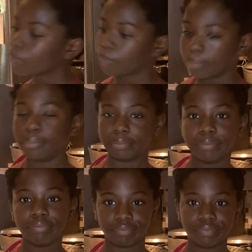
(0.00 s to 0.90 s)
to be
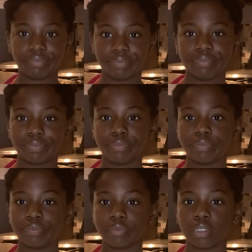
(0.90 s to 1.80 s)
handling the oven.
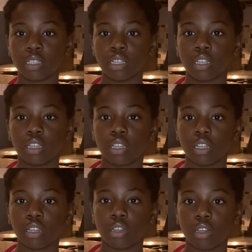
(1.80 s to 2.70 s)
So
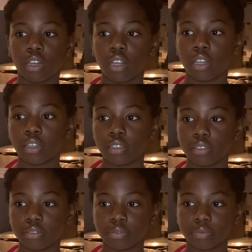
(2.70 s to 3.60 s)
you might have to
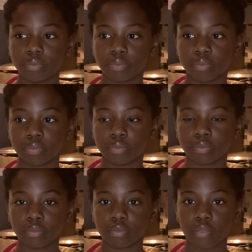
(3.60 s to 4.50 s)
want to get some
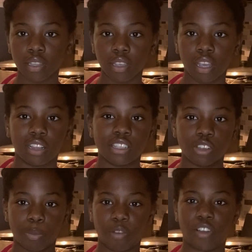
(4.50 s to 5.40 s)
parent help. Unless you're
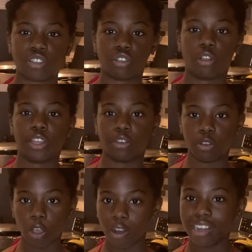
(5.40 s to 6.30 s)
a professional and you
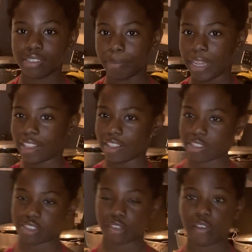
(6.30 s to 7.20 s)
know how to bake this
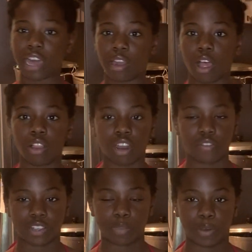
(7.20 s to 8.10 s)
because you've had a lot of
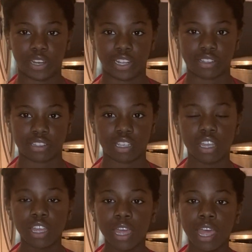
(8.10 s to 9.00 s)
experience.
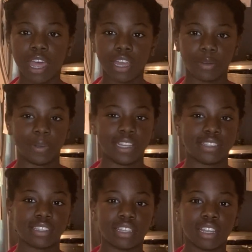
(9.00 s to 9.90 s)

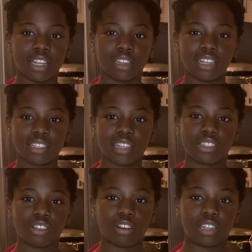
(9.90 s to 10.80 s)
Anyways, let's get
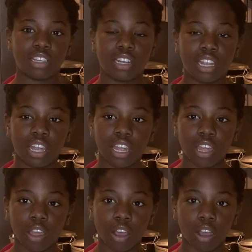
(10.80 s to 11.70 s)
started
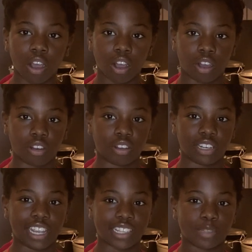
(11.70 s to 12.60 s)
on
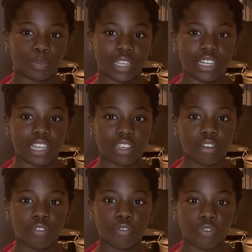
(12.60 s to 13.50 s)
explaining
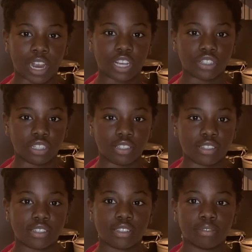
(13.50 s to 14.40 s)

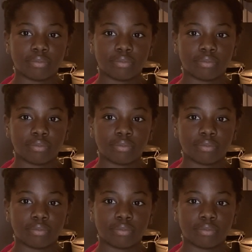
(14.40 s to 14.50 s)
fractions.